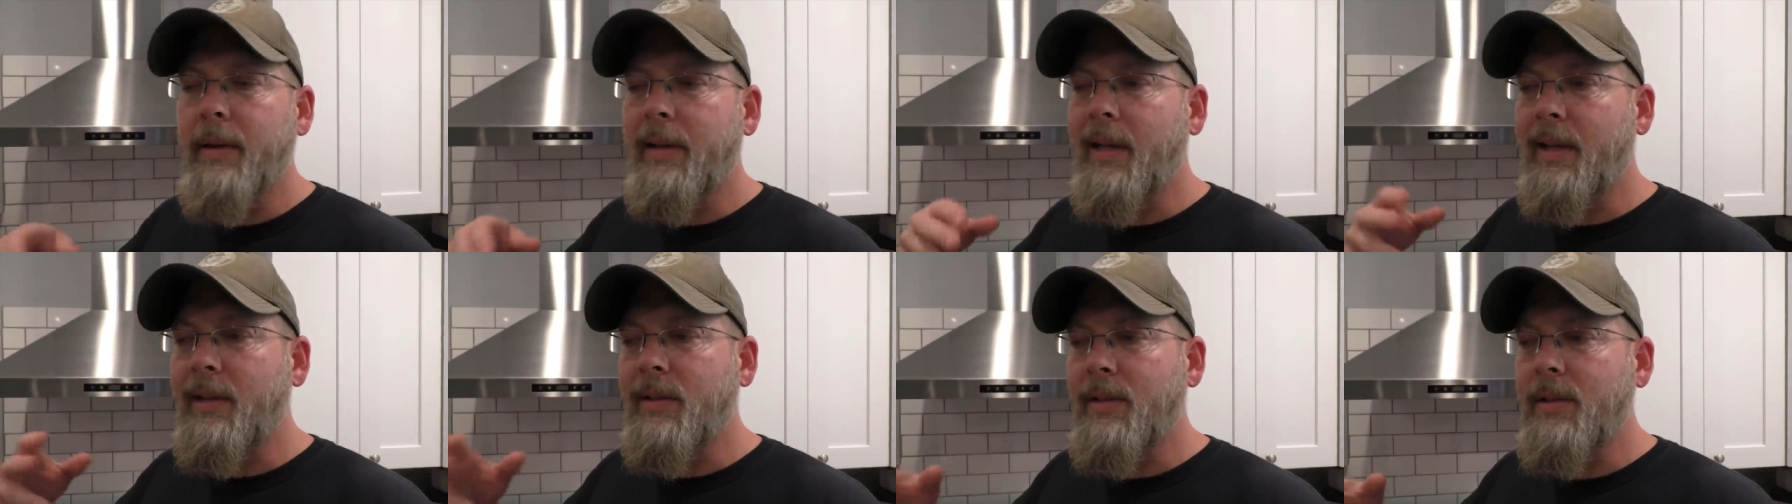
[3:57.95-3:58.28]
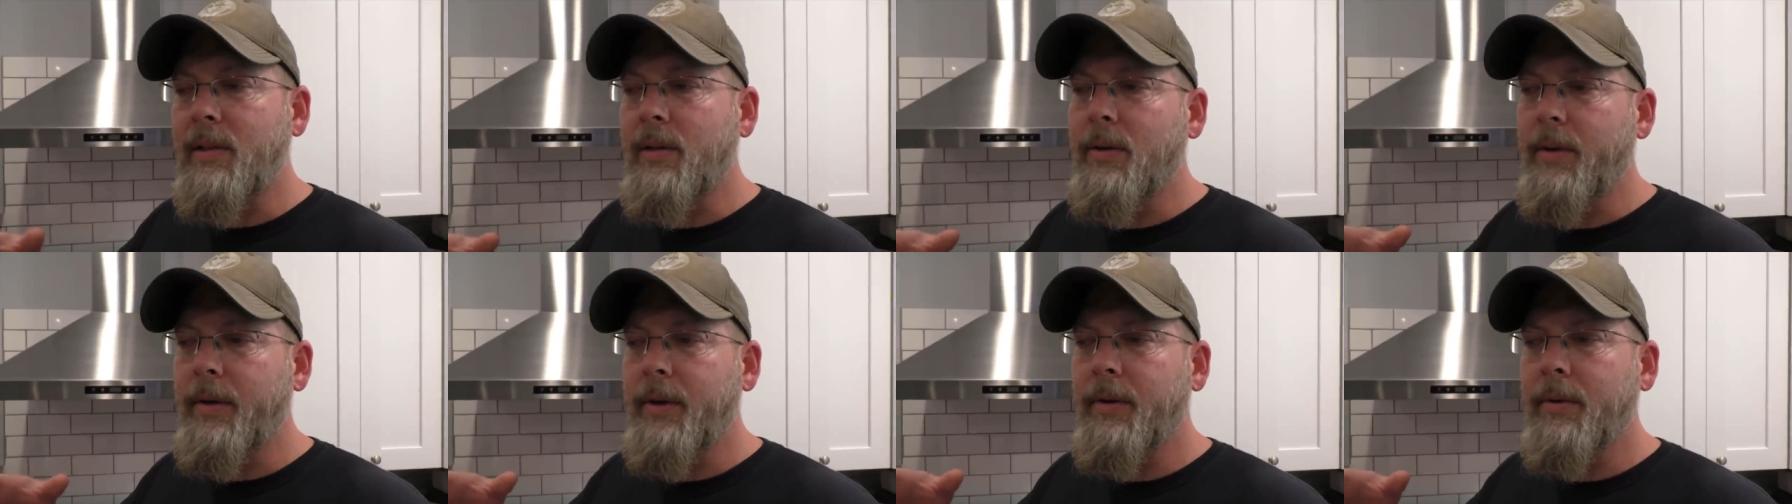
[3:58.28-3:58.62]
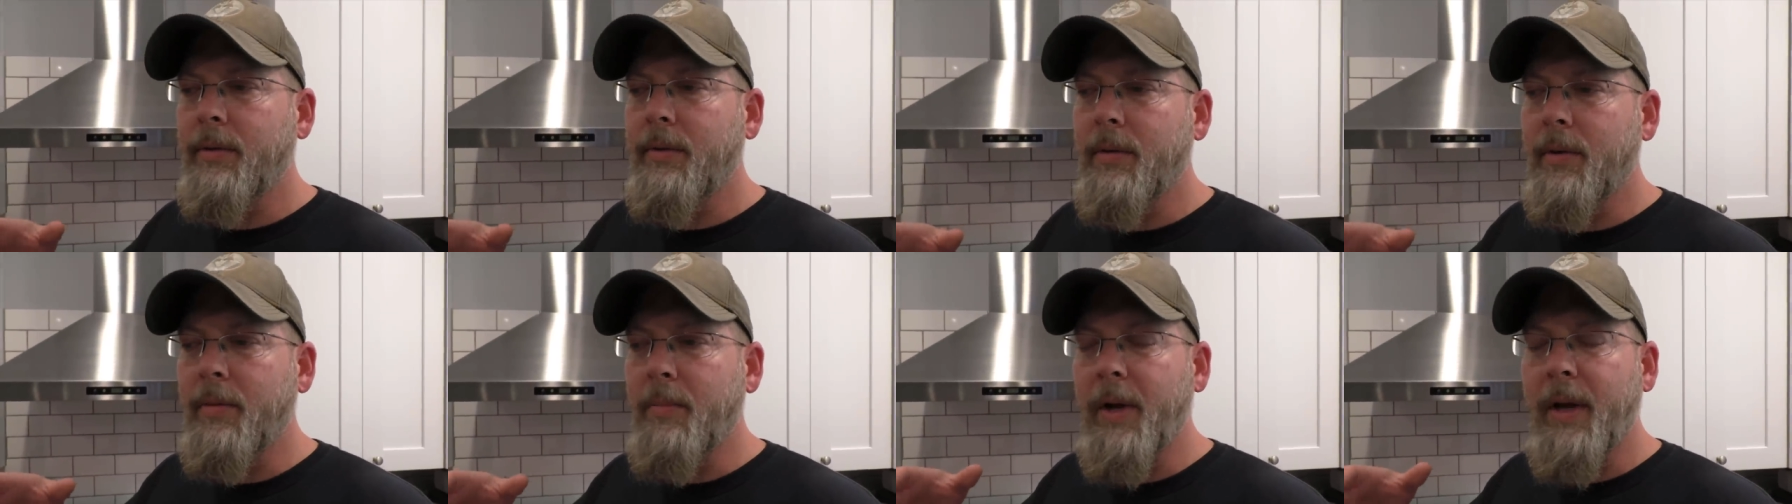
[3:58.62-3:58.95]
that cereal
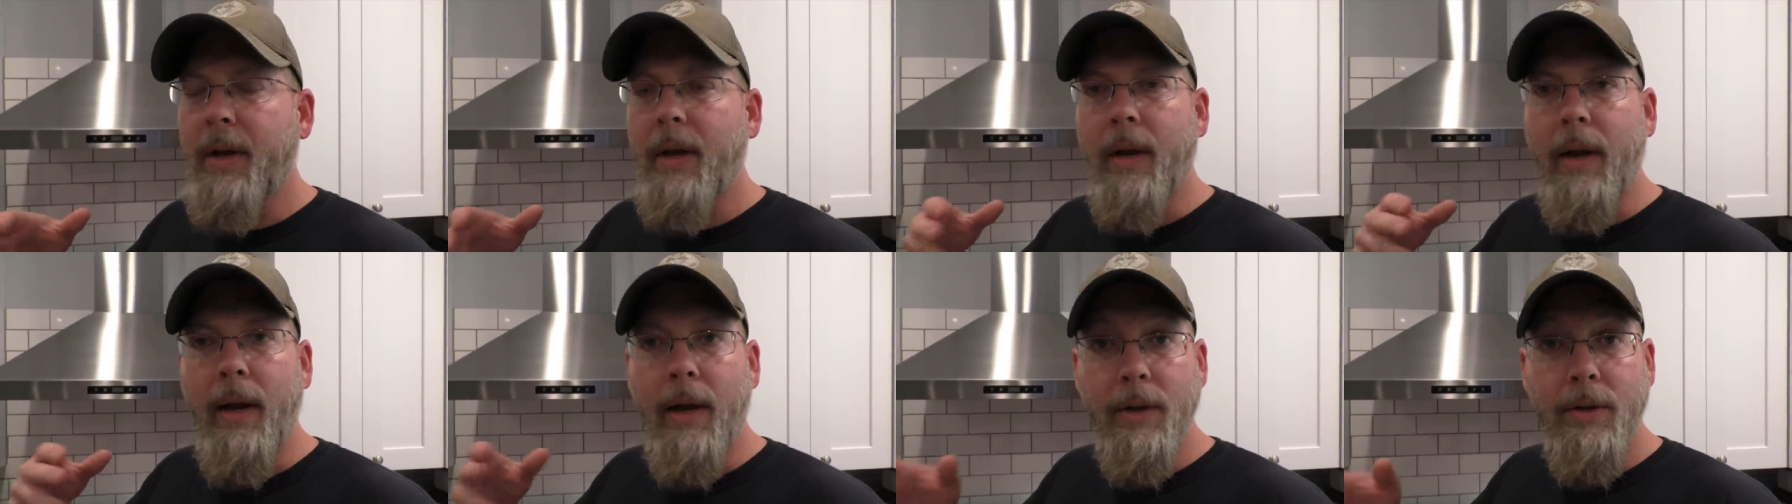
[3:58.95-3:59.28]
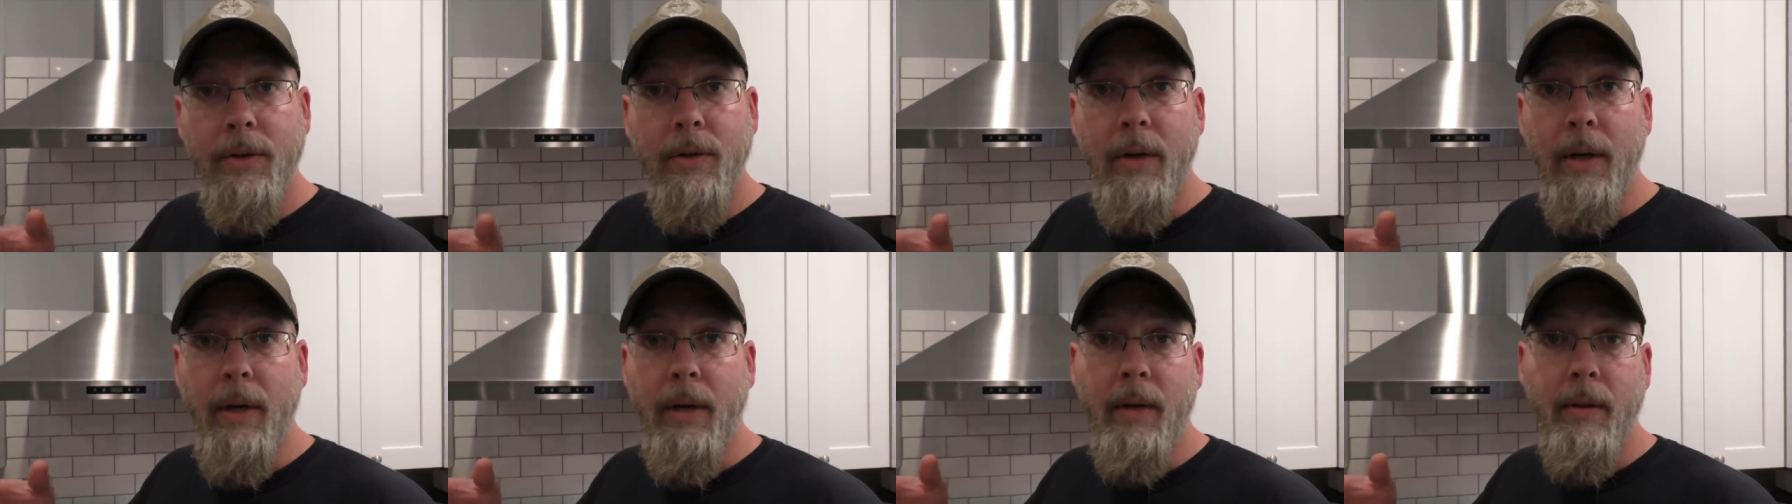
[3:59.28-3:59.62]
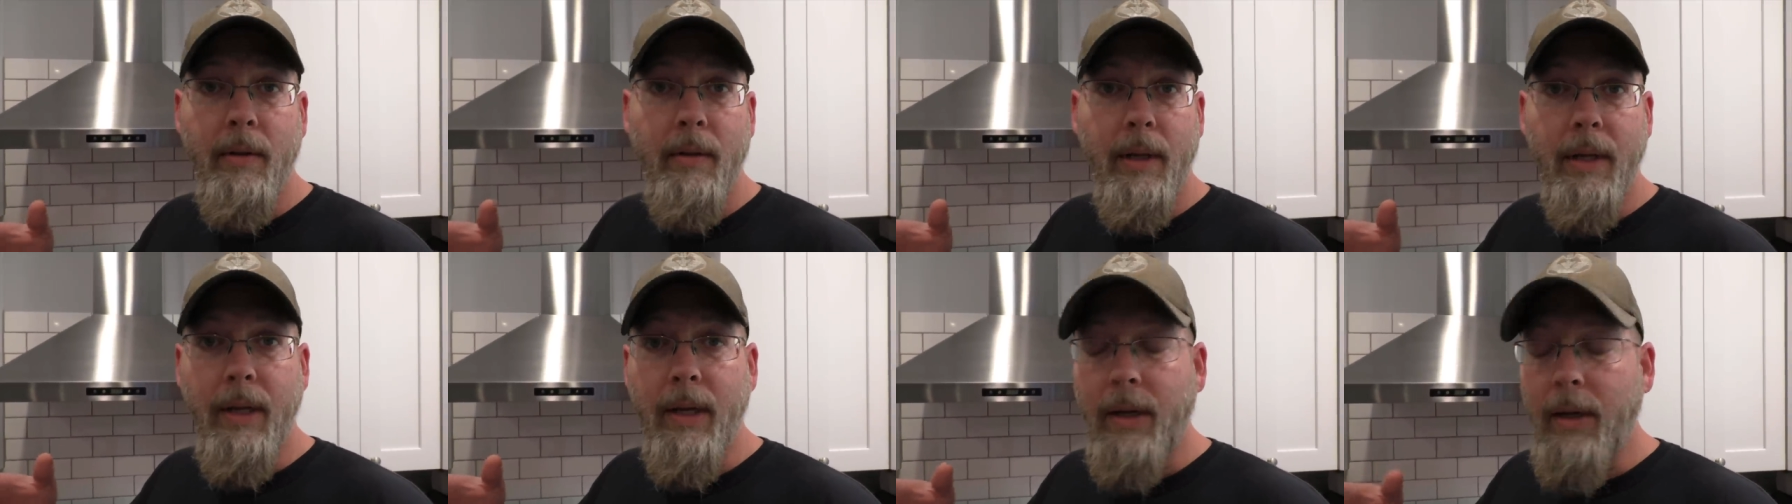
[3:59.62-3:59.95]
to make it extra
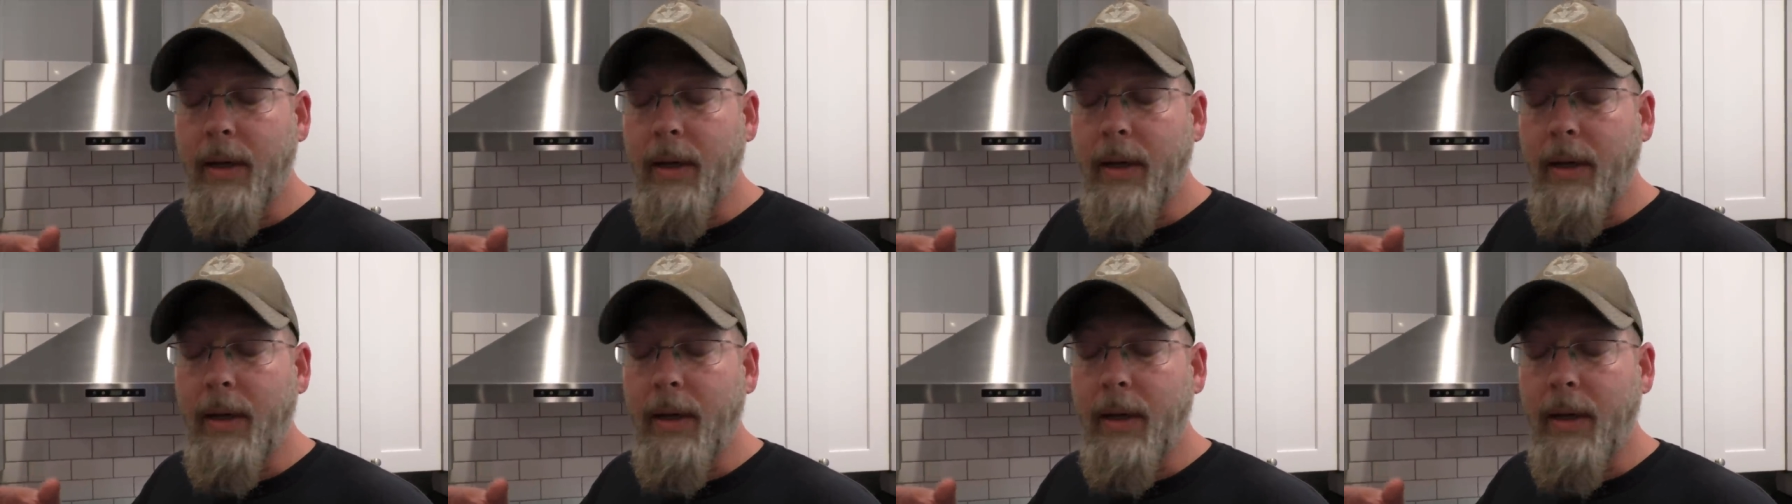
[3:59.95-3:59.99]
healthy,